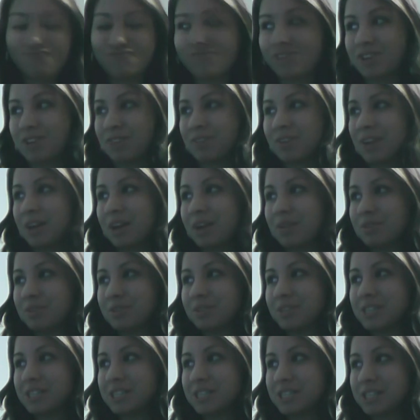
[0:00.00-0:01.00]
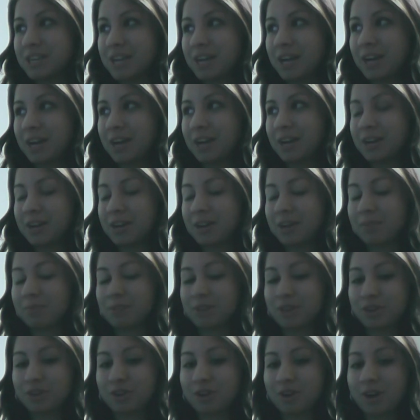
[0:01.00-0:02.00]
If I get really scared, I'm going
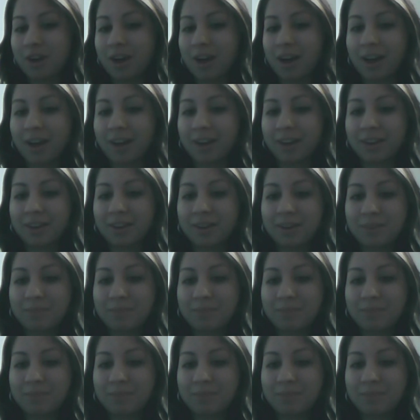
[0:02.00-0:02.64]
to cry,